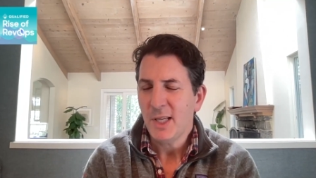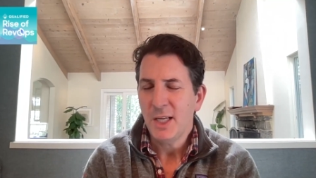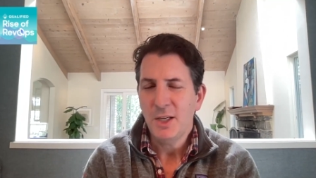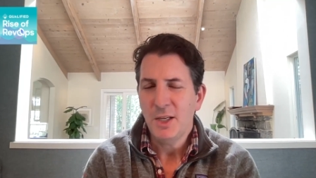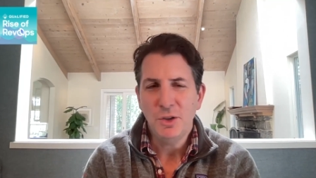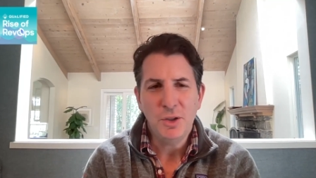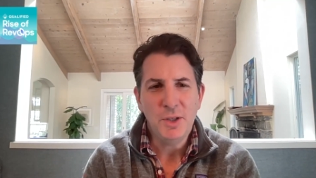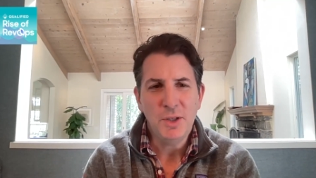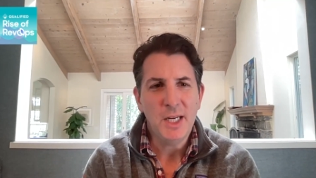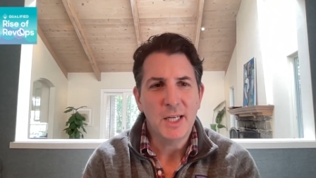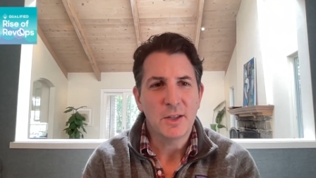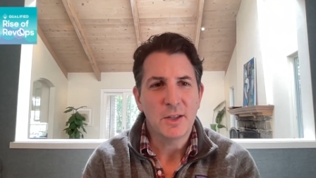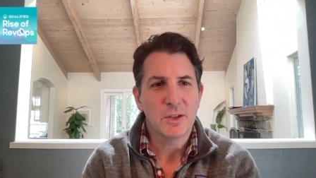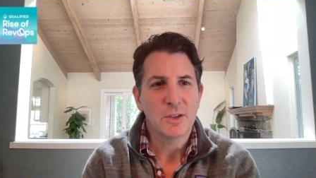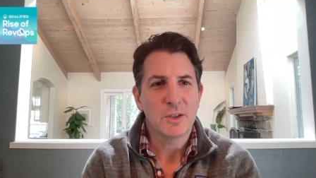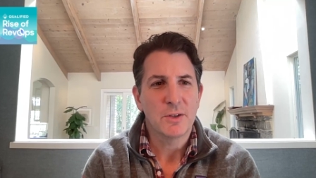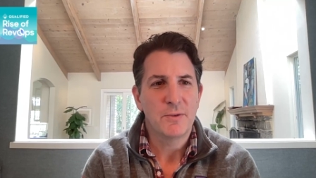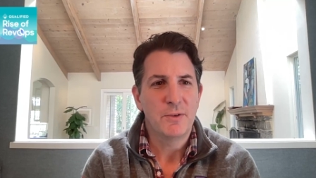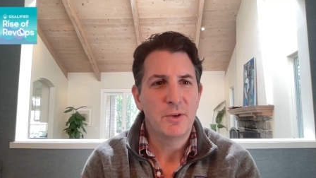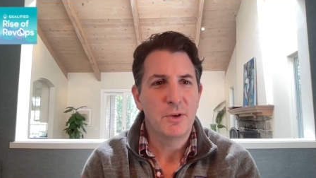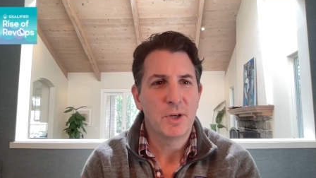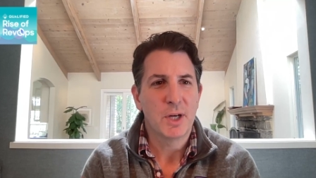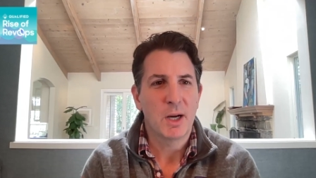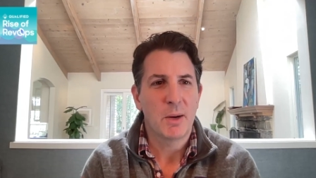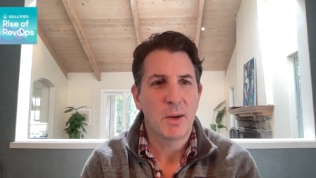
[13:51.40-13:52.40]
is unique. There's a
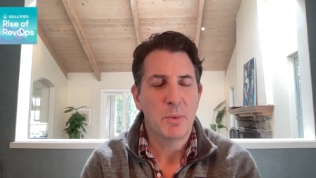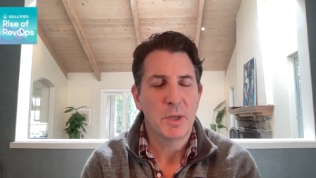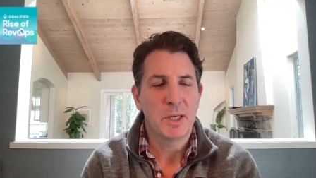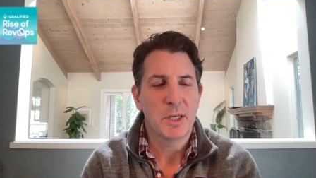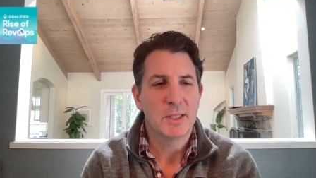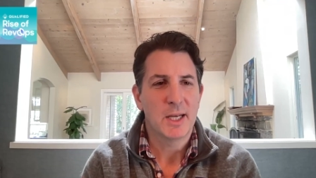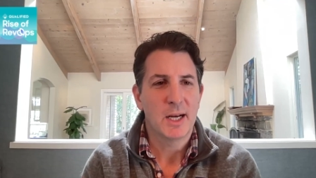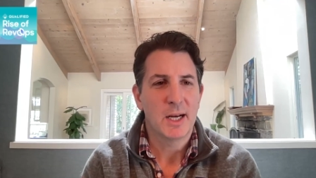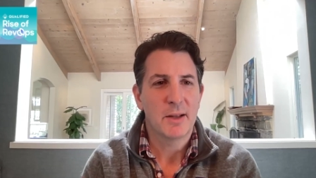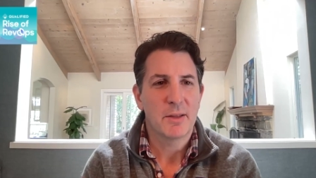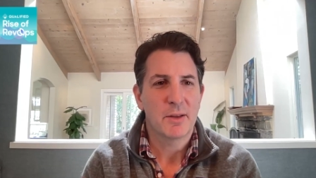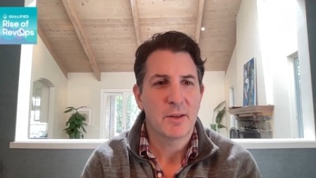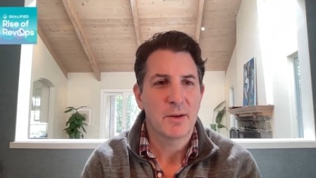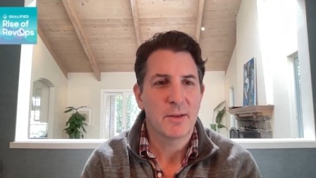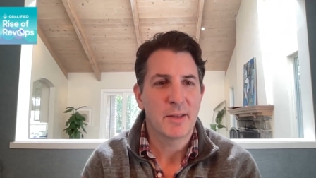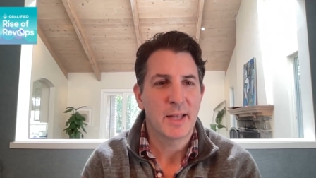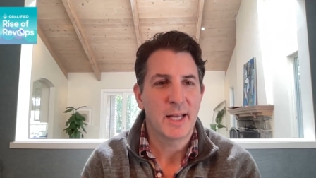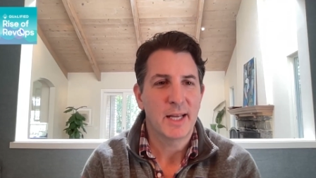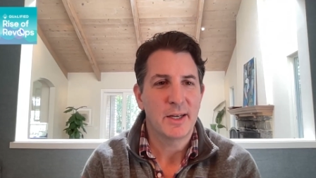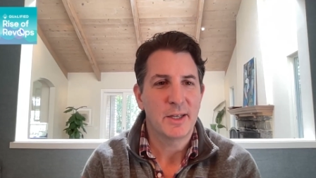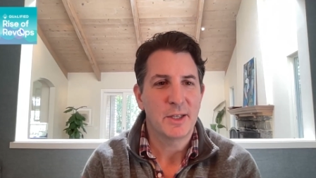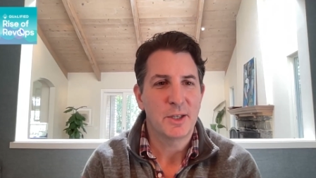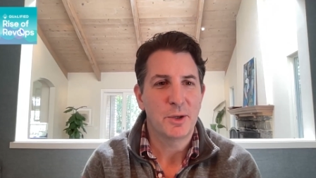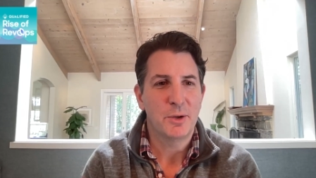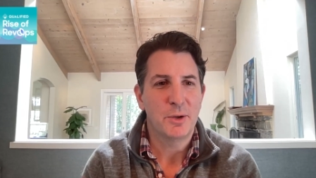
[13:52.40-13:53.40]
few companies out there
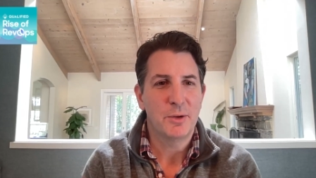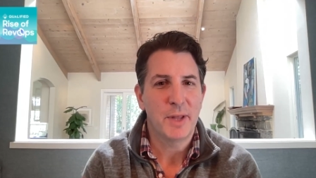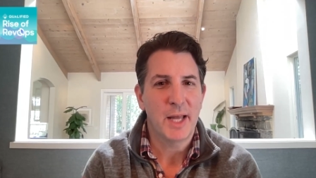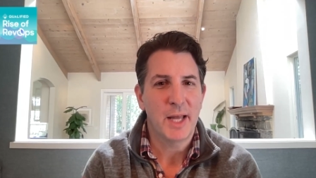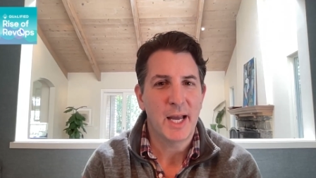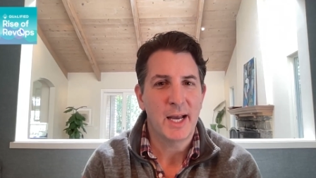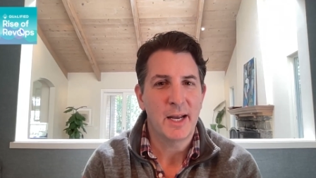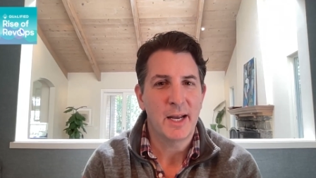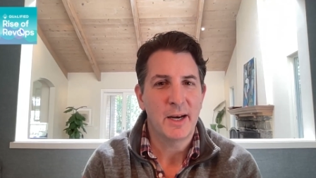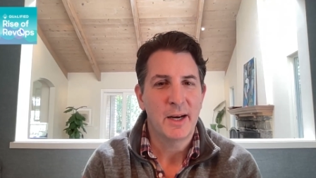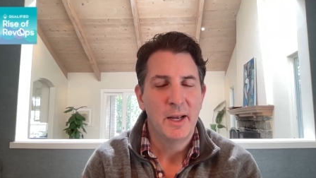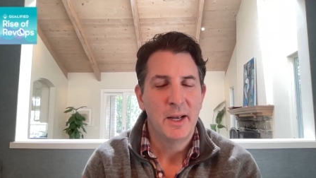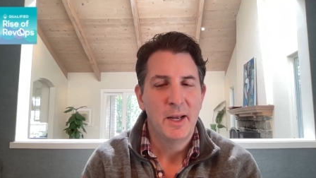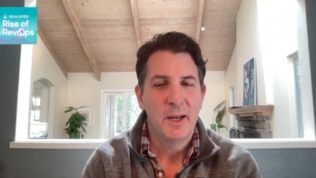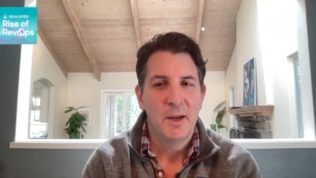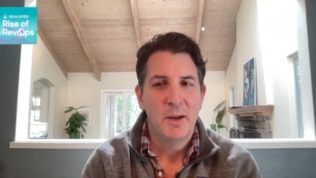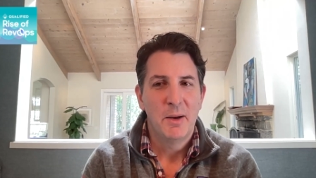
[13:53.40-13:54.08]
that do that.